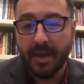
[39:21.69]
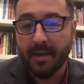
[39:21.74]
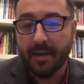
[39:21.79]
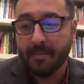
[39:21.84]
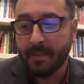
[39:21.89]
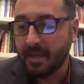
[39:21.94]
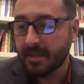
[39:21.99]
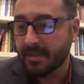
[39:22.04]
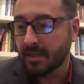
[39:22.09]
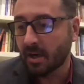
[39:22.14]
I
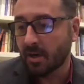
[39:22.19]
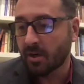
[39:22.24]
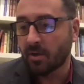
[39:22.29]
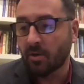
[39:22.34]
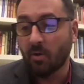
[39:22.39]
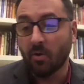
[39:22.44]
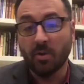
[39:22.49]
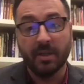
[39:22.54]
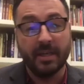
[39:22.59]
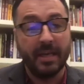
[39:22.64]
mean, it's our
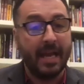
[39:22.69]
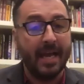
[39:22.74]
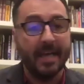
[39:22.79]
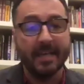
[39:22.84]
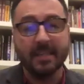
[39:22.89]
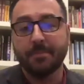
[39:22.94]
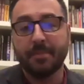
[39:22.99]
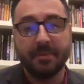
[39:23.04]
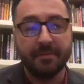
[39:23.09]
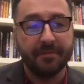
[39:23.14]
goal and has
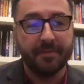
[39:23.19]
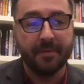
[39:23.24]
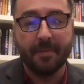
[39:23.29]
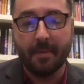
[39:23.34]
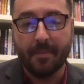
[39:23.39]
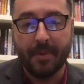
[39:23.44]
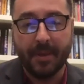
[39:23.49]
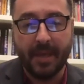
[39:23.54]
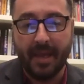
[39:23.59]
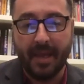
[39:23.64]
been from the
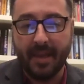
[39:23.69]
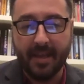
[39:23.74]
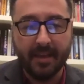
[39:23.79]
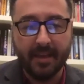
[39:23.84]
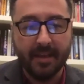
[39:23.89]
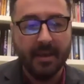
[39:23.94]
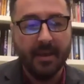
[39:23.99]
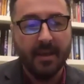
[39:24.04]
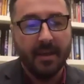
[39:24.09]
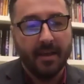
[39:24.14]
beginning
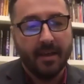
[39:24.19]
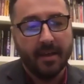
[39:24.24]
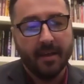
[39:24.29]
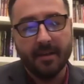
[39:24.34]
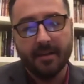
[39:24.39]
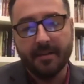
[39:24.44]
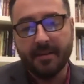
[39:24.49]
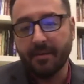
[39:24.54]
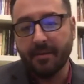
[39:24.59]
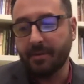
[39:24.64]

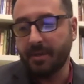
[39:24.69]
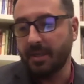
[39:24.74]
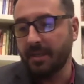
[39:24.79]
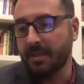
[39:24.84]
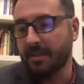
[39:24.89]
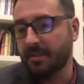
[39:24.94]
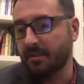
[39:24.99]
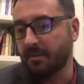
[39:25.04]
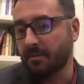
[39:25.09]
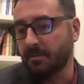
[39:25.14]
that we need
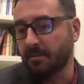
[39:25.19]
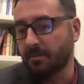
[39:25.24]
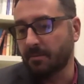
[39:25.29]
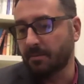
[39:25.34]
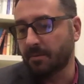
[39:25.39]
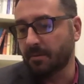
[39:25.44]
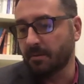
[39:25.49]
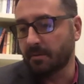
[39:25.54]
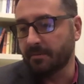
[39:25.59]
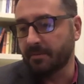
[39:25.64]
to
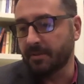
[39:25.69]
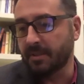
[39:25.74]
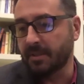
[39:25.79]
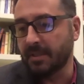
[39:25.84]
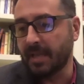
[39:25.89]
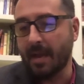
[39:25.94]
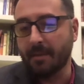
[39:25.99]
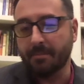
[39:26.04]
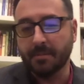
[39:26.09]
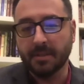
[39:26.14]
sort of
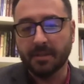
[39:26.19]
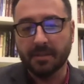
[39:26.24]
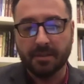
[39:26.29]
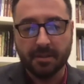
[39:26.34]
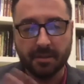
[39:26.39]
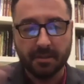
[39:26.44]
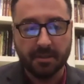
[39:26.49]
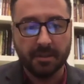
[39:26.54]
establish